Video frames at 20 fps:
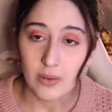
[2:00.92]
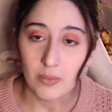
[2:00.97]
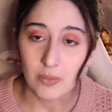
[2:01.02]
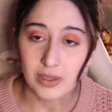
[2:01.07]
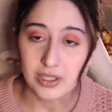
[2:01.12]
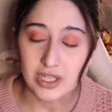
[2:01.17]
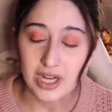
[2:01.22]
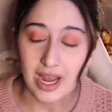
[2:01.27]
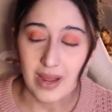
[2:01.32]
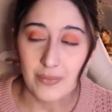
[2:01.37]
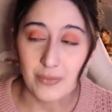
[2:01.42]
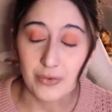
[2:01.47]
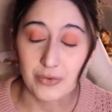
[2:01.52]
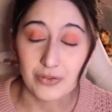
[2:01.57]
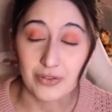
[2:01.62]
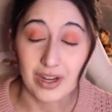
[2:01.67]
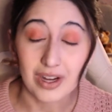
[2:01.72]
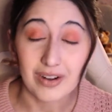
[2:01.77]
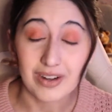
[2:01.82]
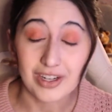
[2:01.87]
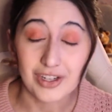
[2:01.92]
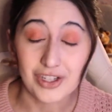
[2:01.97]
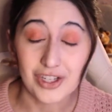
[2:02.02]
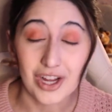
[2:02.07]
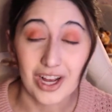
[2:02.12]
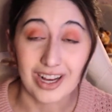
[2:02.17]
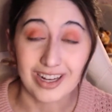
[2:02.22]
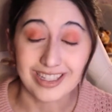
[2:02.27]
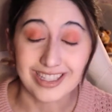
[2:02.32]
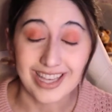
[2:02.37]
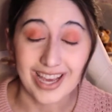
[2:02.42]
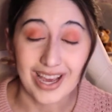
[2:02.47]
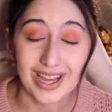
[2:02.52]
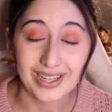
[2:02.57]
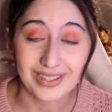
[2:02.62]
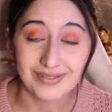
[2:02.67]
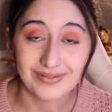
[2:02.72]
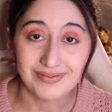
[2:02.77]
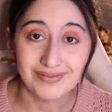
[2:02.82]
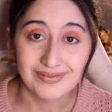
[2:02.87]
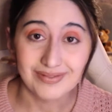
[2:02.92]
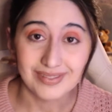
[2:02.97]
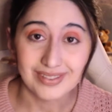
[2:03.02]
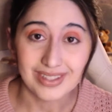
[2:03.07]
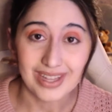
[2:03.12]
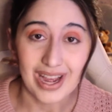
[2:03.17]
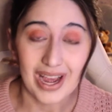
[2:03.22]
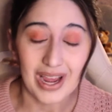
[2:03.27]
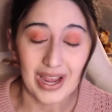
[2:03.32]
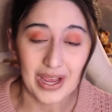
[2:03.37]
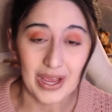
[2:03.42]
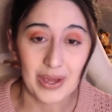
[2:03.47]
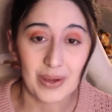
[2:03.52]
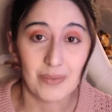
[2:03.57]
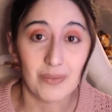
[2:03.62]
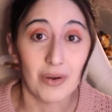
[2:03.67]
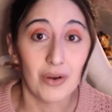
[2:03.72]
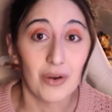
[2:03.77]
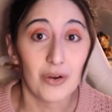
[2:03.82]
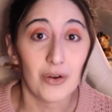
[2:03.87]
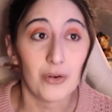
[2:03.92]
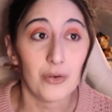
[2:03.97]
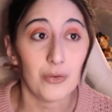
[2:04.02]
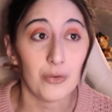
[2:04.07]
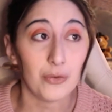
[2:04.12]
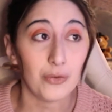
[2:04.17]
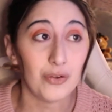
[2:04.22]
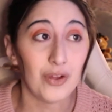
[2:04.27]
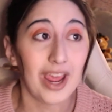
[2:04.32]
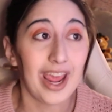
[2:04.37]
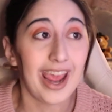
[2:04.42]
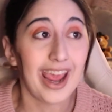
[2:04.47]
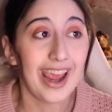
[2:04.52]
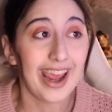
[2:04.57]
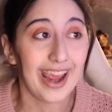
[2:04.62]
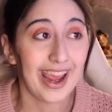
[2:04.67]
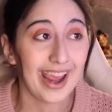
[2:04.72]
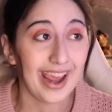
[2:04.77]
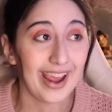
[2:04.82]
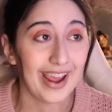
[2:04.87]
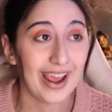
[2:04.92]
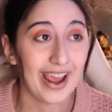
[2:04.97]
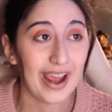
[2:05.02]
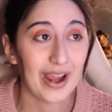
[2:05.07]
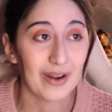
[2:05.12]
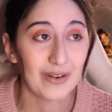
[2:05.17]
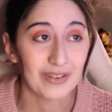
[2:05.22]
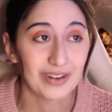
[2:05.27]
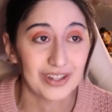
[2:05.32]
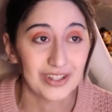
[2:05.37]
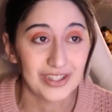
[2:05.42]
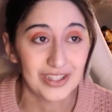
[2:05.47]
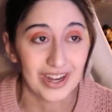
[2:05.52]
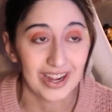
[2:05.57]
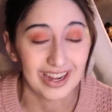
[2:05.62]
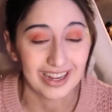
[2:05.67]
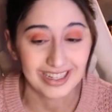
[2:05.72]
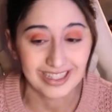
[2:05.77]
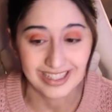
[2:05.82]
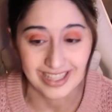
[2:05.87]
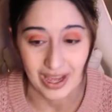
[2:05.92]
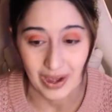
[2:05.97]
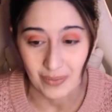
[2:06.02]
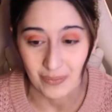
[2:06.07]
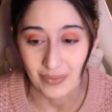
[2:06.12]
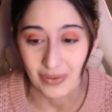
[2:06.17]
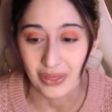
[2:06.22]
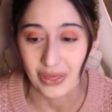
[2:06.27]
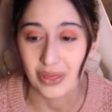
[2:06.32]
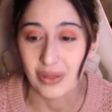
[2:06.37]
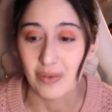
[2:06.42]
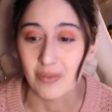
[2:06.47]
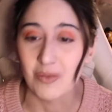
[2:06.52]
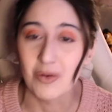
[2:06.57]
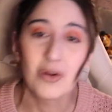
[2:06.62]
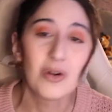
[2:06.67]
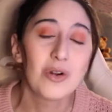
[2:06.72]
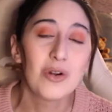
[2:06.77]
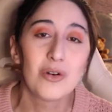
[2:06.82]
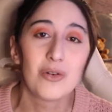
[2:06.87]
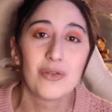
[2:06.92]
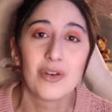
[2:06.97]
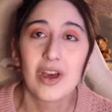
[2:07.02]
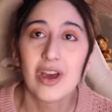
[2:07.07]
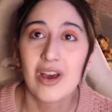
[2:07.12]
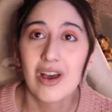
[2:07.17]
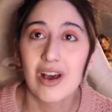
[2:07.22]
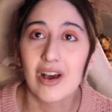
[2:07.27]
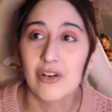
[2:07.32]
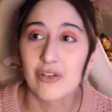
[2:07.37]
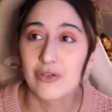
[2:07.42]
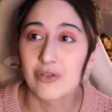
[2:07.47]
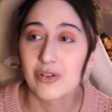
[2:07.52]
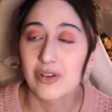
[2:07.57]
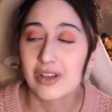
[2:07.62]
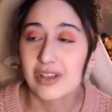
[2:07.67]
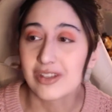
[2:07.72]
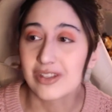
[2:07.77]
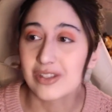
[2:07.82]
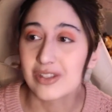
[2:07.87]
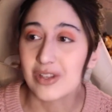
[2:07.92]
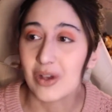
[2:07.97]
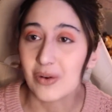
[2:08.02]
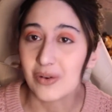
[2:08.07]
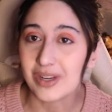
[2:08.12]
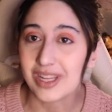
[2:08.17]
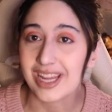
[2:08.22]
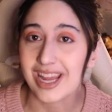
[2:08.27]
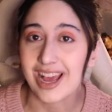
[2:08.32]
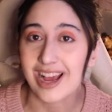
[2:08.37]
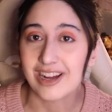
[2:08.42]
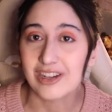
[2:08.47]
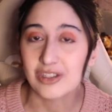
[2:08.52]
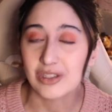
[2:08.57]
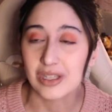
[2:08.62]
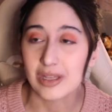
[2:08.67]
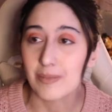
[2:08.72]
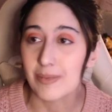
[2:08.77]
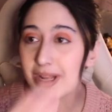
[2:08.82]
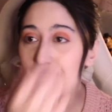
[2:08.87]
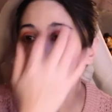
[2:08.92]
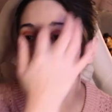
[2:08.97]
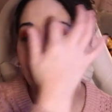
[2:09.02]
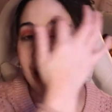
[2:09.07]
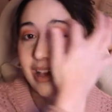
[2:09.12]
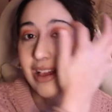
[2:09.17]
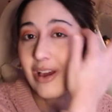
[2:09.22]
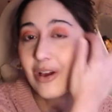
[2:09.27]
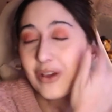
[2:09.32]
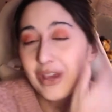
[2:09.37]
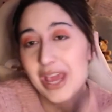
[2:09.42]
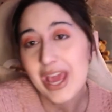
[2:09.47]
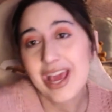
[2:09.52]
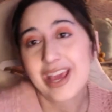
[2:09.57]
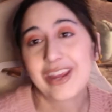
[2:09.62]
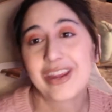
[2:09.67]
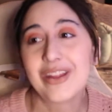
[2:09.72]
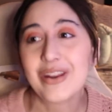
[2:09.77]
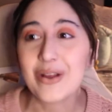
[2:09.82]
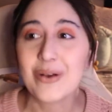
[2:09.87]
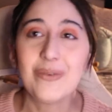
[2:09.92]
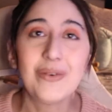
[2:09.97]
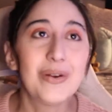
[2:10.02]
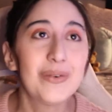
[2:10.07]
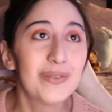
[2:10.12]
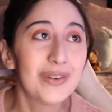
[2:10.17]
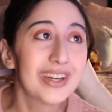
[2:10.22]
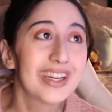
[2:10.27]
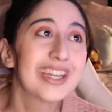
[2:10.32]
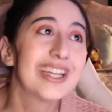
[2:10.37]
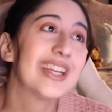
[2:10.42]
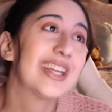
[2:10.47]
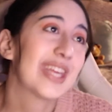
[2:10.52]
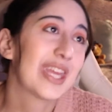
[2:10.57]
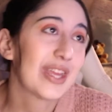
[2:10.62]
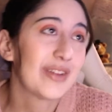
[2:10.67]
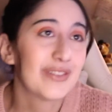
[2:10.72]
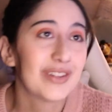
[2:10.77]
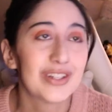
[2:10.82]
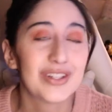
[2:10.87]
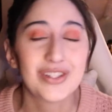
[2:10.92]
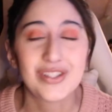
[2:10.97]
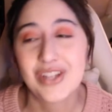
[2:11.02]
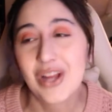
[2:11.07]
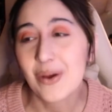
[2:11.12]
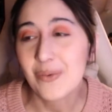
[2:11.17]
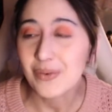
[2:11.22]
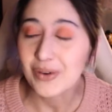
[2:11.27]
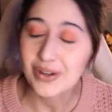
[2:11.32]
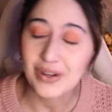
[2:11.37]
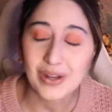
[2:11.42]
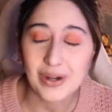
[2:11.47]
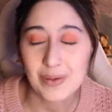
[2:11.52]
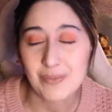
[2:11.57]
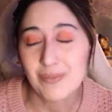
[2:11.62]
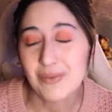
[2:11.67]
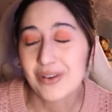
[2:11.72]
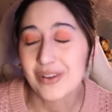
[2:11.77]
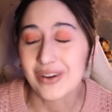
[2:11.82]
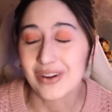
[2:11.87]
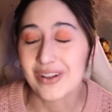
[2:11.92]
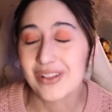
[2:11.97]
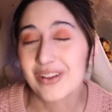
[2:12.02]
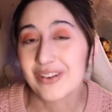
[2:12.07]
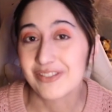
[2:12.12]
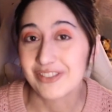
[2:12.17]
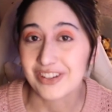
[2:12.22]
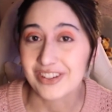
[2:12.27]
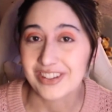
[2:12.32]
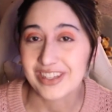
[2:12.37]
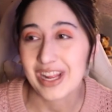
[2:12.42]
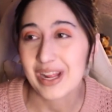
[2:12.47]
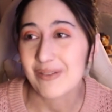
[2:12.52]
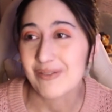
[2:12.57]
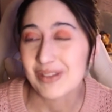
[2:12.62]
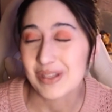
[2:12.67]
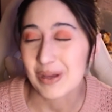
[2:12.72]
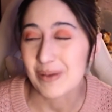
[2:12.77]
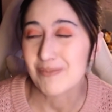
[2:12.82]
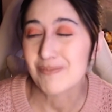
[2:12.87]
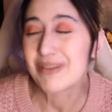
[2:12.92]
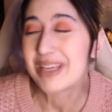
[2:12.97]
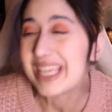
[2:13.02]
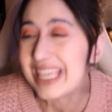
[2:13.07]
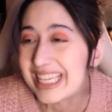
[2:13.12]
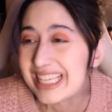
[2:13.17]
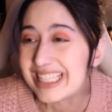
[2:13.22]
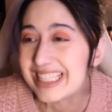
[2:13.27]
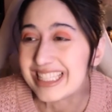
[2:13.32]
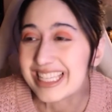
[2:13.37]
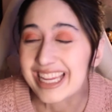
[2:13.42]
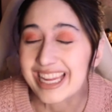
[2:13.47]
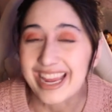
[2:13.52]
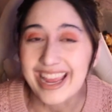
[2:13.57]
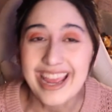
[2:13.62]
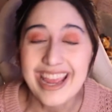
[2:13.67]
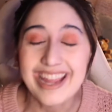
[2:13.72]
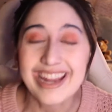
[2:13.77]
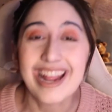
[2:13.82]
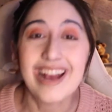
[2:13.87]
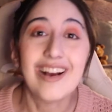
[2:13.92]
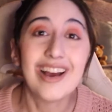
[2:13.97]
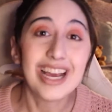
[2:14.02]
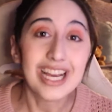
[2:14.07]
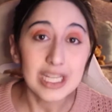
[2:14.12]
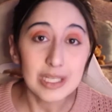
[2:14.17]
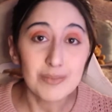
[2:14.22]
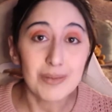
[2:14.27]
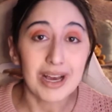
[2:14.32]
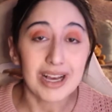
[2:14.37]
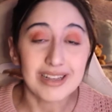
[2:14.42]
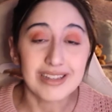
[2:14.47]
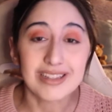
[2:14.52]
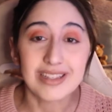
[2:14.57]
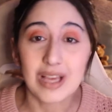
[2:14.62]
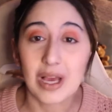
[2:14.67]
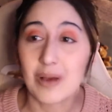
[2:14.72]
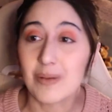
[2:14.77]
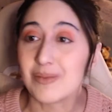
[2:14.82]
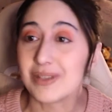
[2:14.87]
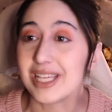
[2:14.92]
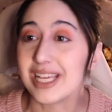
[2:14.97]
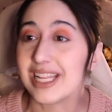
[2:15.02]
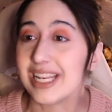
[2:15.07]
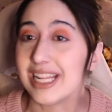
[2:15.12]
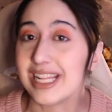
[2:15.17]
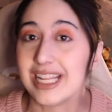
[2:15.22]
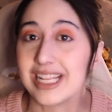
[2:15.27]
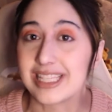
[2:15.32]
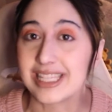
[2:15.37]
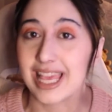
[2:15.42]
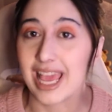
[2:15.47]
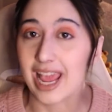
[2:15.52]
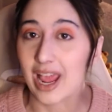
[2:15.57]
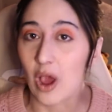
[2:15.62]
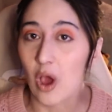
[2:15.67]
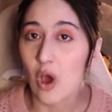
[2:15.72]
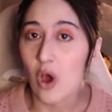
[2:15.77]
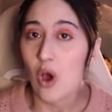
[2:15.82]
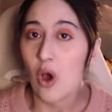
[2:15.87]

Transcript: which I'm very shocked at. I am very shocked at with the move of Sony actually being like, oh yeah, you know what, we're gonna give it a shot. We're gonna put all of our games on PC. Now Xbox comes in and it's like